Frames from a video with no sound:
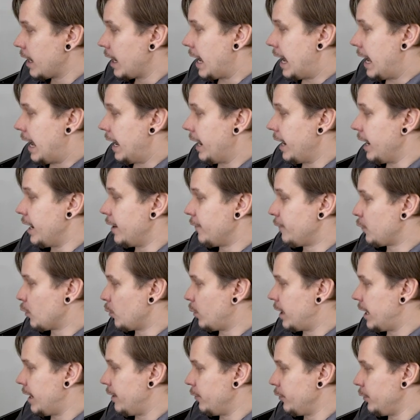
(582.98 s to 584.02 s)
If for
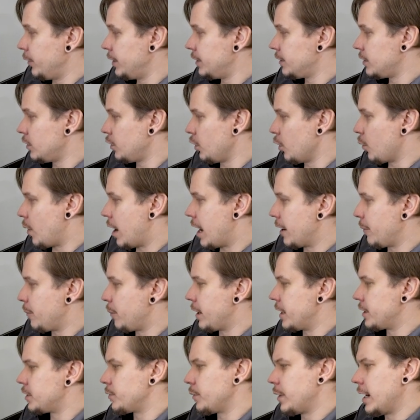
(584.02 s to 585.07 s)
whatever reason your water
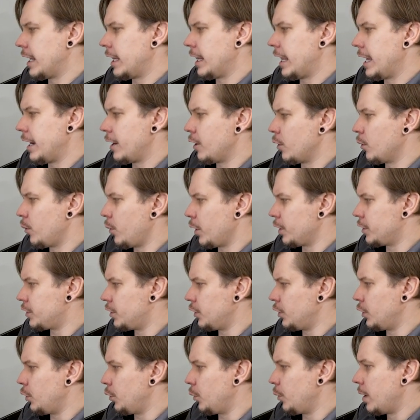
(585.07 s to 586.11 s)
pressure regulator were
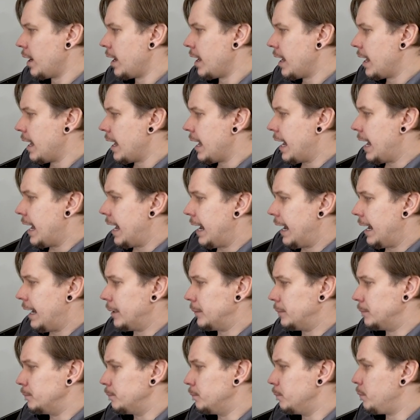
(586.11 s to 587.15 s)
to
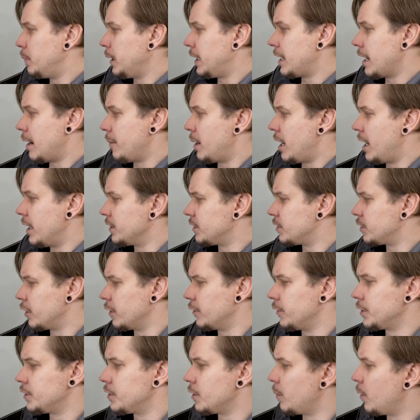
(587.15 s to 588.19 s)
become
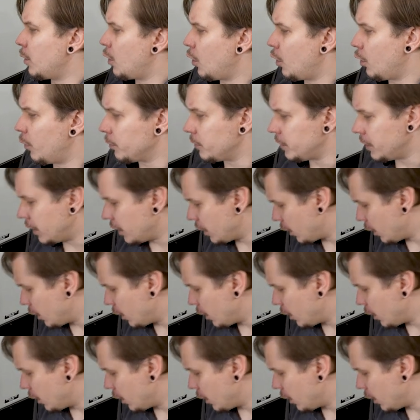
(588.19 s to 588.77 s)
unserviceable,